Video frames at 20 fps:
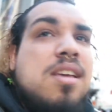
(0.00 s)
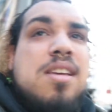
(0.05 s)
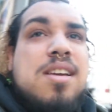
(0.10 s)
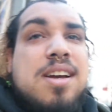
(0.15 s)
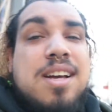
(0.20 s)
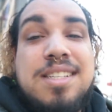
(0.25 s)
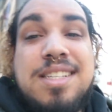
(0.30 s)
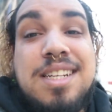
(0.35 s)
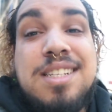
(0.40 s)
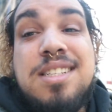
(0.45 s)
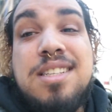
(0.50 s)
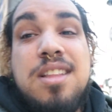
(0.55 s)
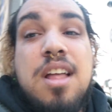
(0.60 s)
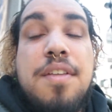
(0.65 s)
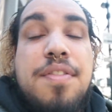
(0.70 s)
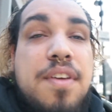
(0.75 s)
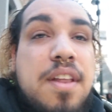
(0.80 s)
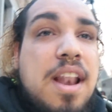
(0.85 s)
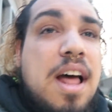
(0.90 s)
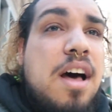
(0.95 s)
because there's
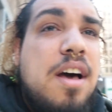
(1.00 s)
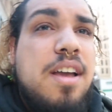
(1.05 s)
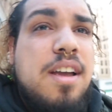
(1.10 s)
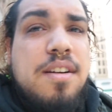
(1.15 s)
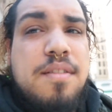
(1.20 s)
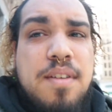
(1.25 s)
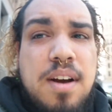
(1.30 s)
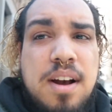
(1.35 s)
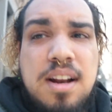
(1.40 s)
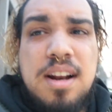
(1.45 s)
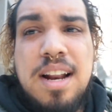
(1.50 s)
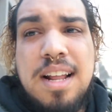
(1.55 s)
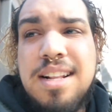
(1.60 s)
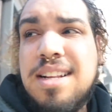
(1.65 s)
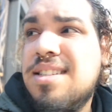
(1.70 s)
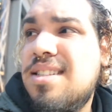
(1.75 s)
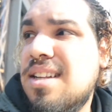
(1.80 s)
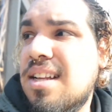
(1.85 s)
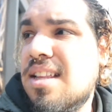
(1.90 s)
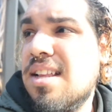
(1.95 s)
nothing out here really. Like,
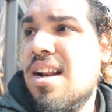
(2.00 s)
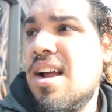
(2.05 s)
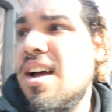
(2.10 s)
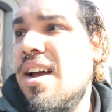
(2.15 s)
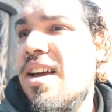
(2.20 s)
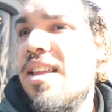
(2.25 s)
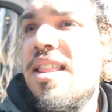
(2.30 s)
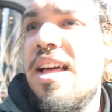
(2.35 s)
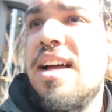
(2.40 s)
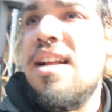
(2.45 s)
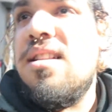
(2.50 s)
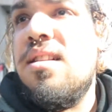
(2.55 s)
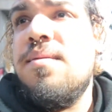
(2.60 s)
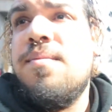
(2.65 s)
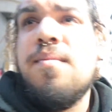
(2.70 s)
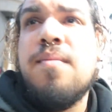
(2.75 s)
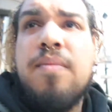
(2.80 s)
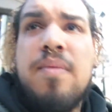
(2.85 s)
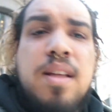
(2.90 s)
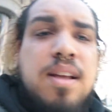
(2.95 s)
there's nothing out here that,
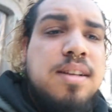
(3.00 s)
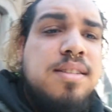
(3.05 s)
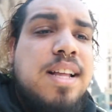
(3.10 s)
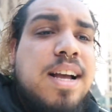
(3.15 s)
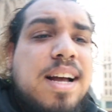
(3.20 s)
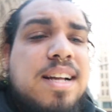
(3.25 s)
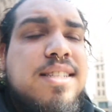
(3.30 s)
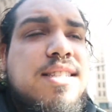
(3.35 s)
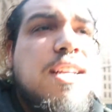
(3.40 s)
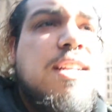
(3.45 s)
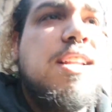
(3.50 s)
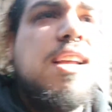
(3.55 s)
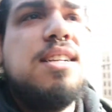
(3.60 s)
it's like I said